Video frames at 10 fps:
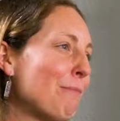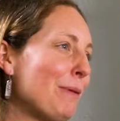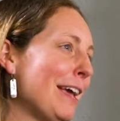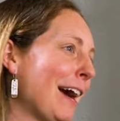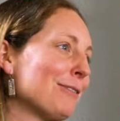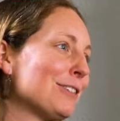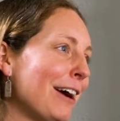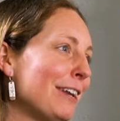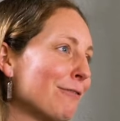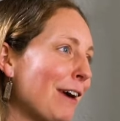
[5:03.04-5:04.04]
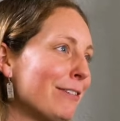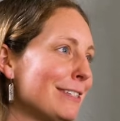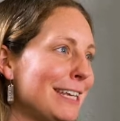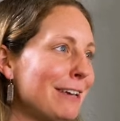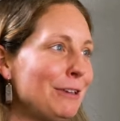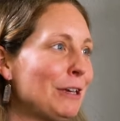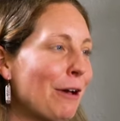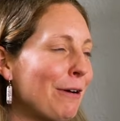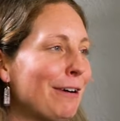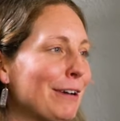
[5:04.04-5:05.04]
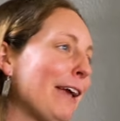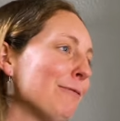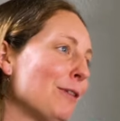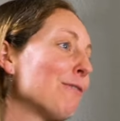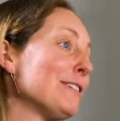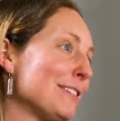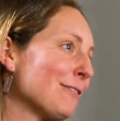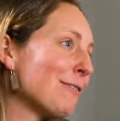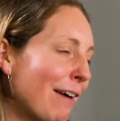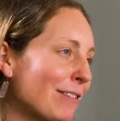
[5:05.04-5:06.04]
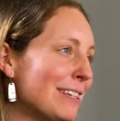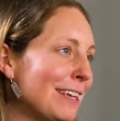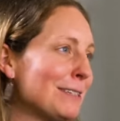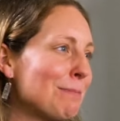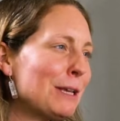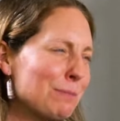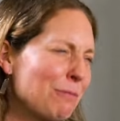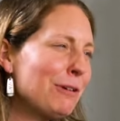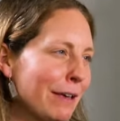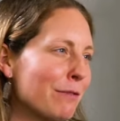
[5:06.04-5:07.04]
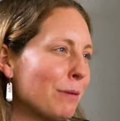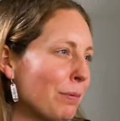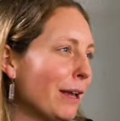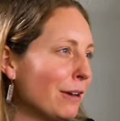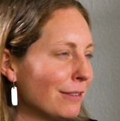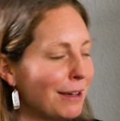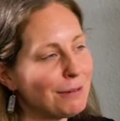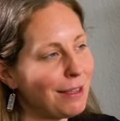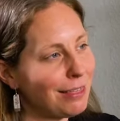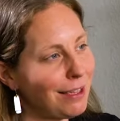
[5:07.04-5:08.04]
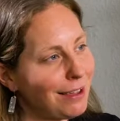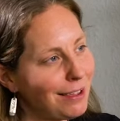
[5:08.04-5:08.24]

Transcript: being outside of gravity, if you go, okay, there is still gravity in space, but we'll give him a break on that one, I think.